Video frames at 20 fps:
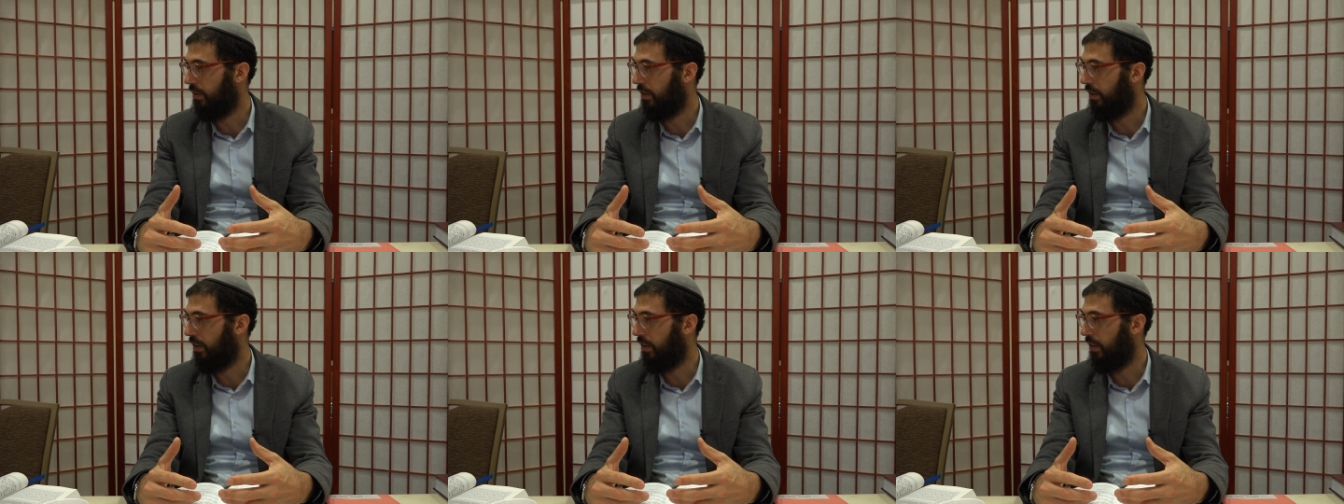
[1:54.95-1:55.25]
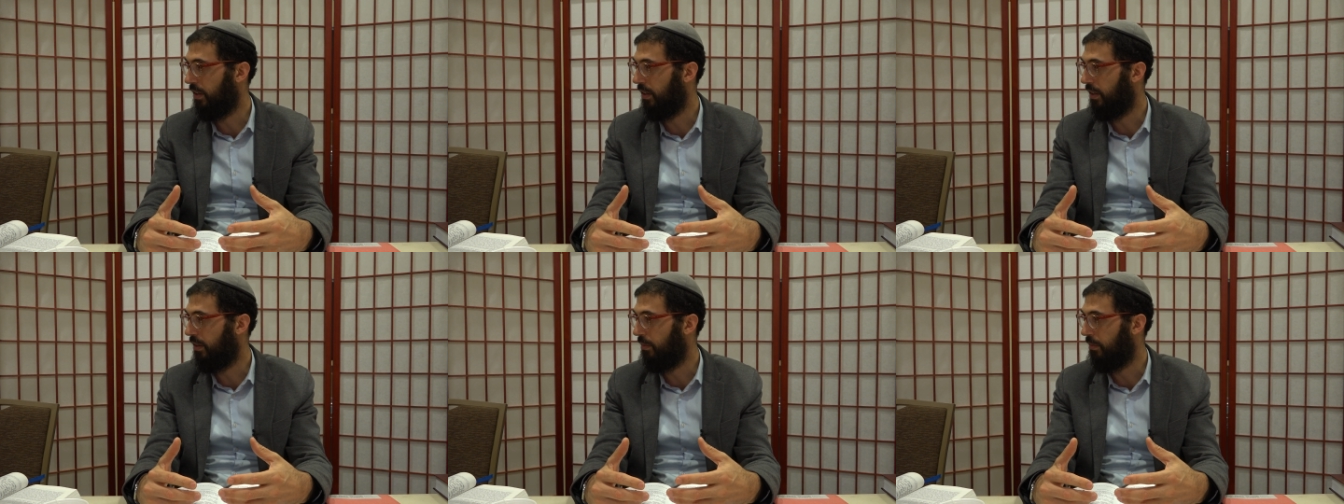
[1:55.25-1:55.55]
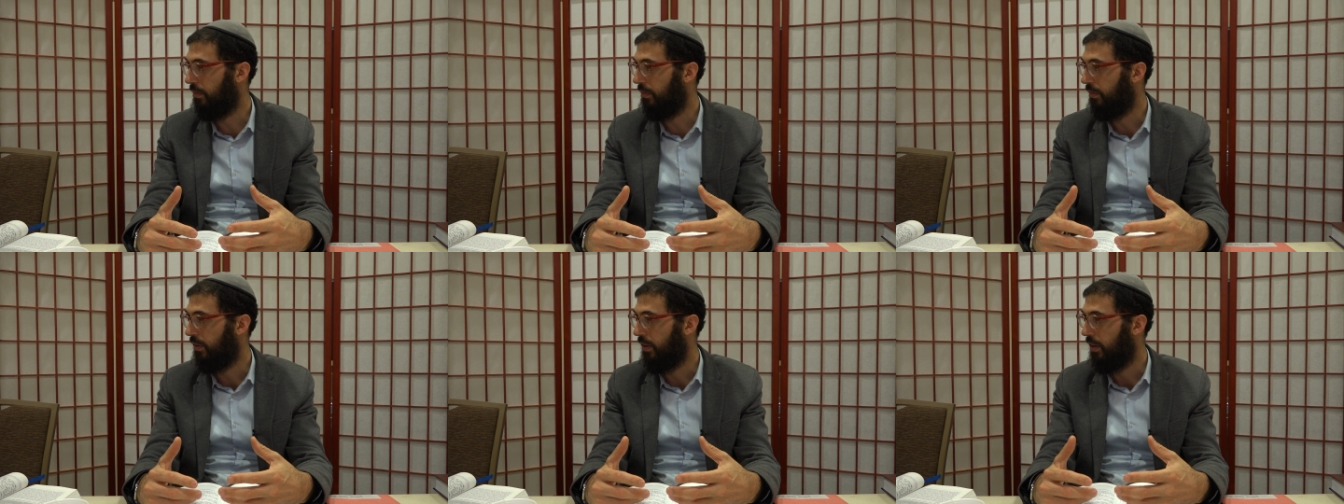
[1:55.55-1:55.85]
uh,
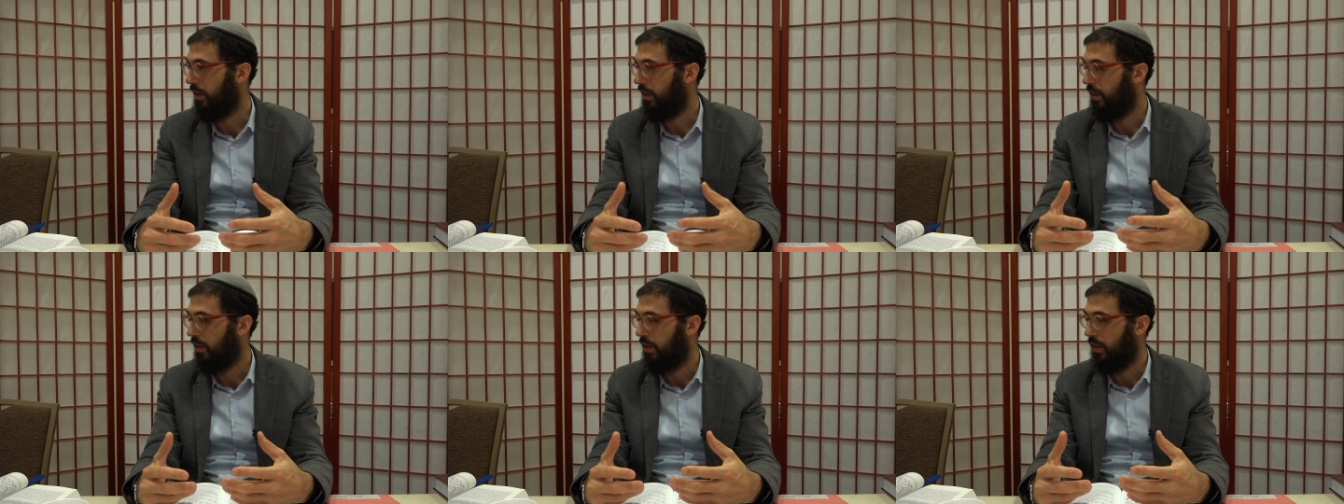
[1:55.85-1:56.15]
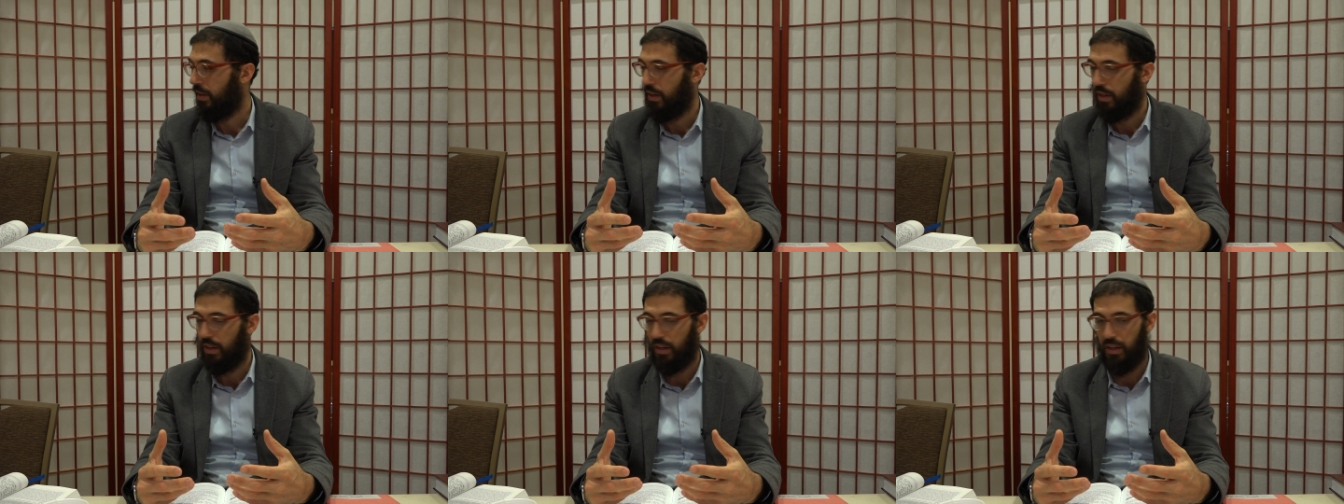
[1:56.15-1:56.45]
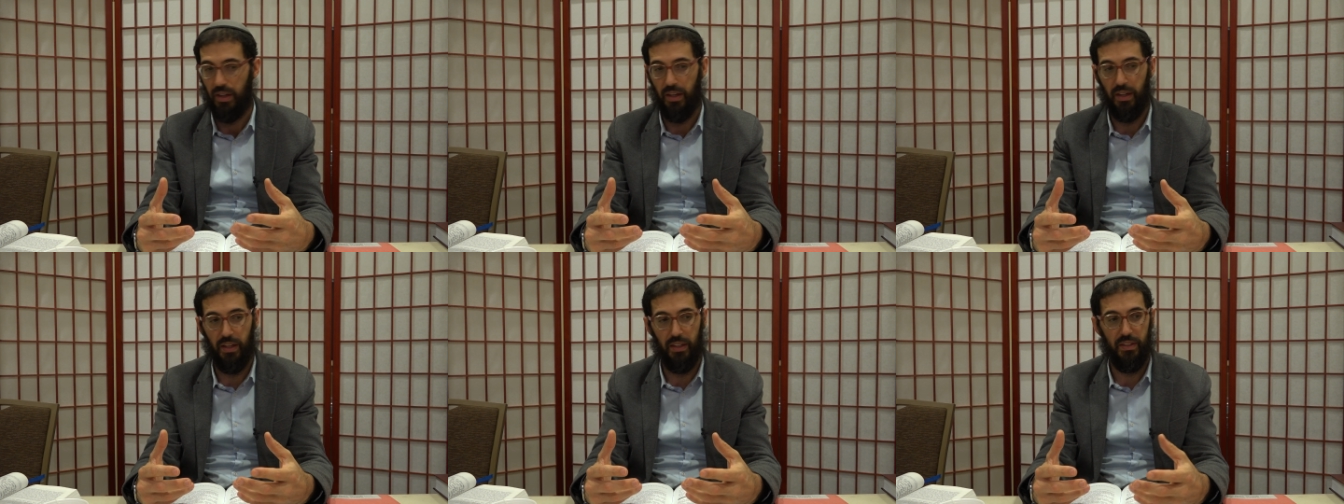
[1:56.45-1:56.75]

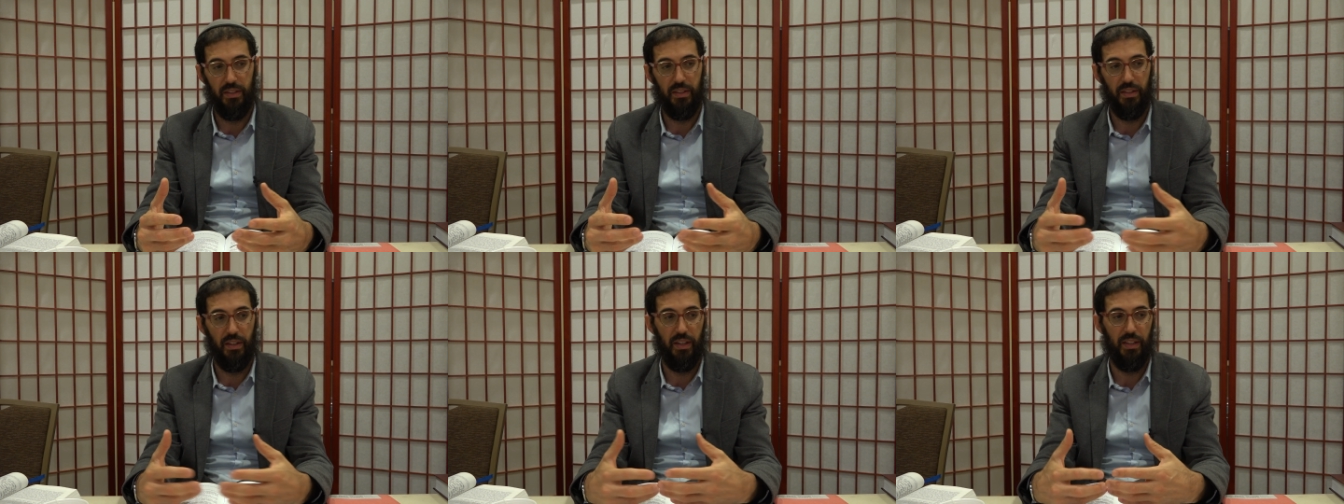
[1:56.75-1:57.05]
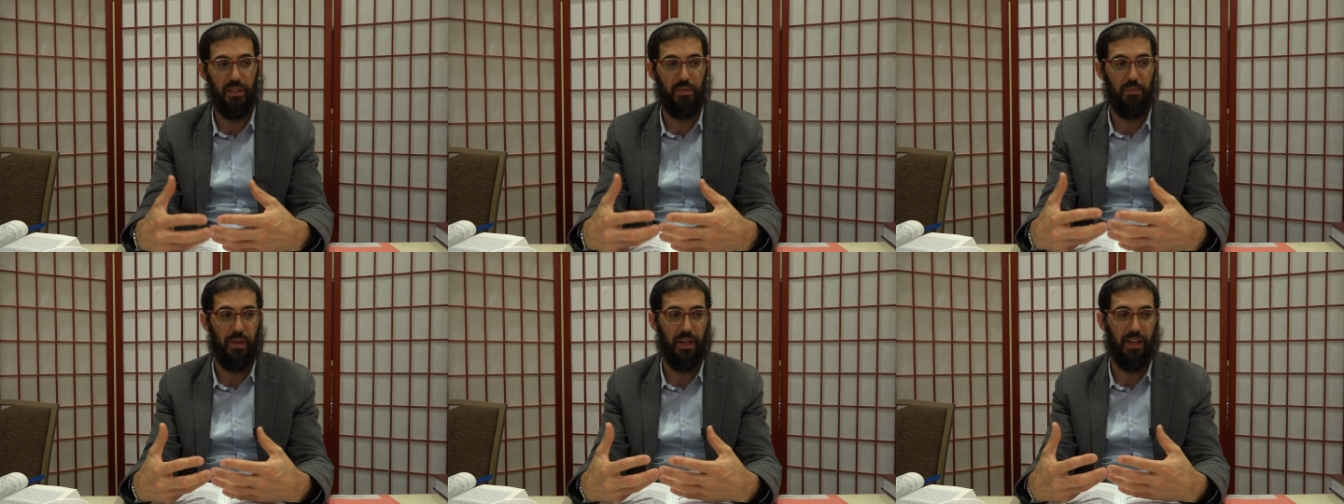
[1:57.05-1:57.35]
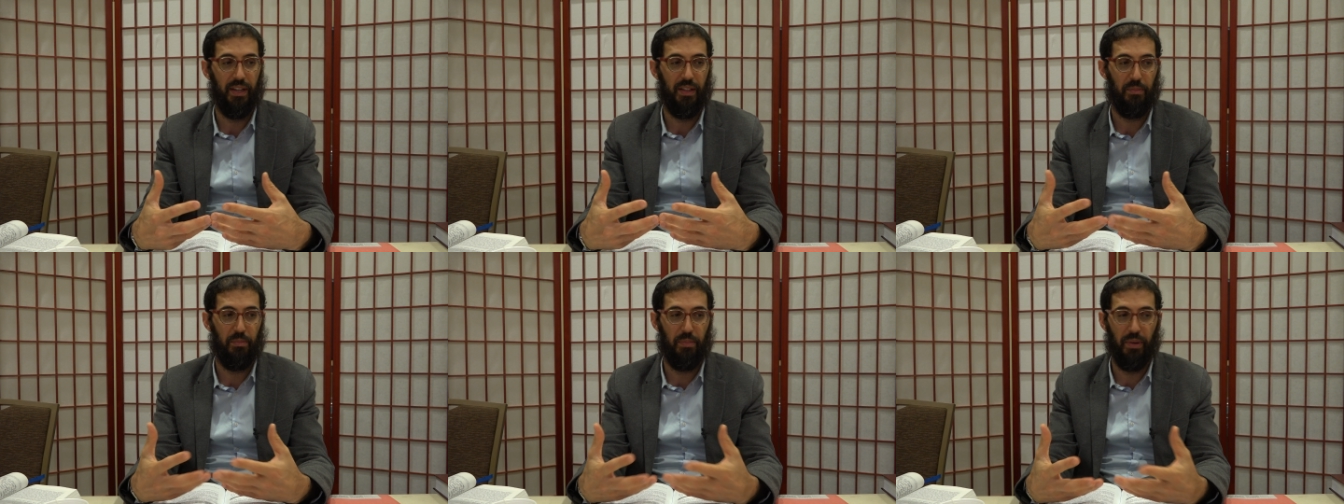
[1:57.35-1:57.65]
it's, it's
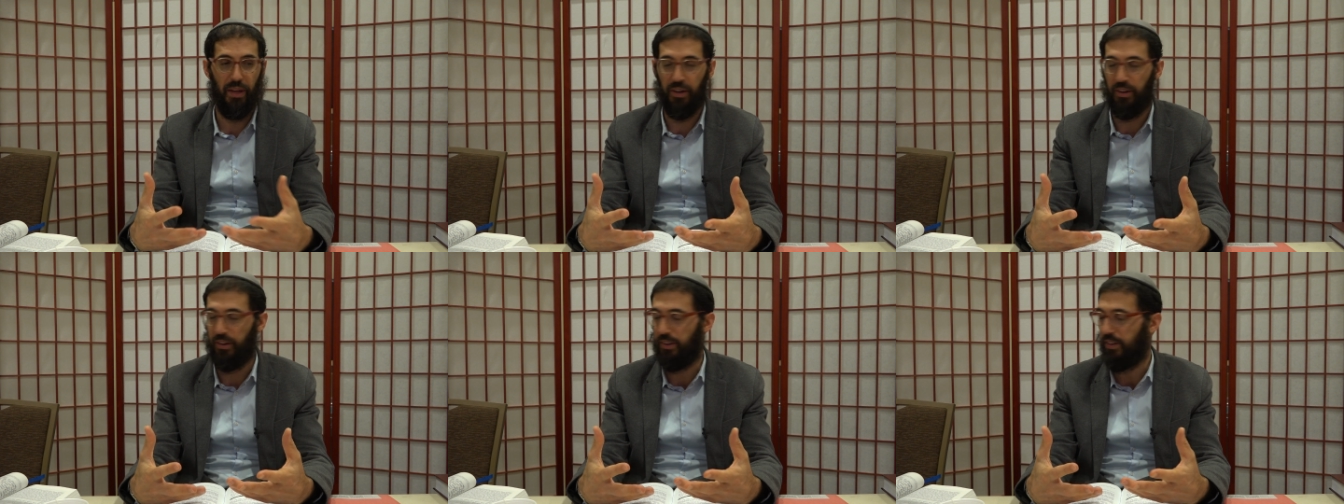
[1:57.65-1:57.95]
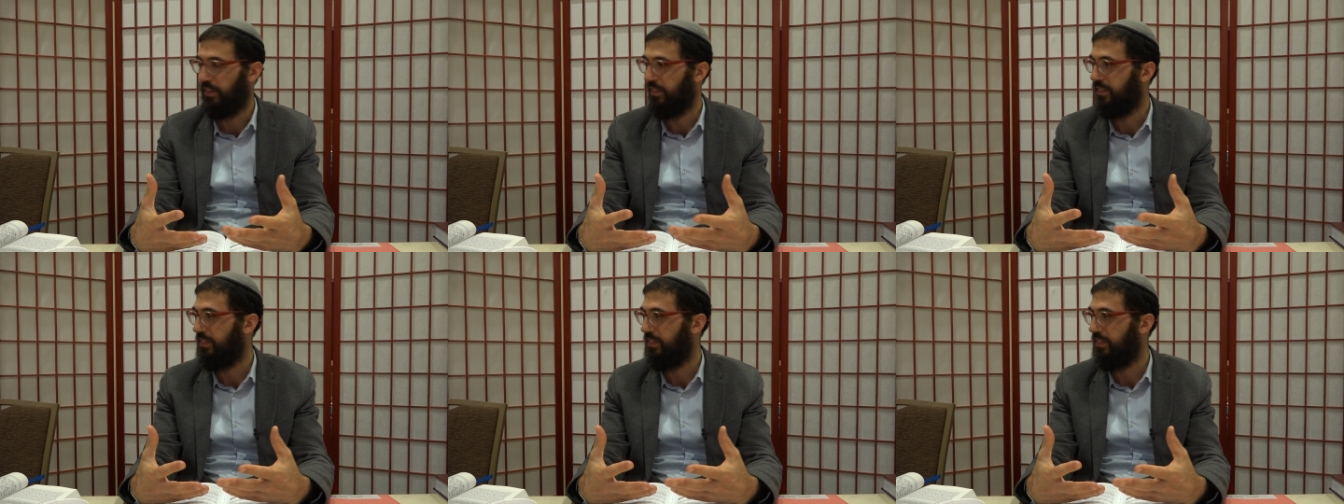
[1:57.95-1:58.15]
baked better.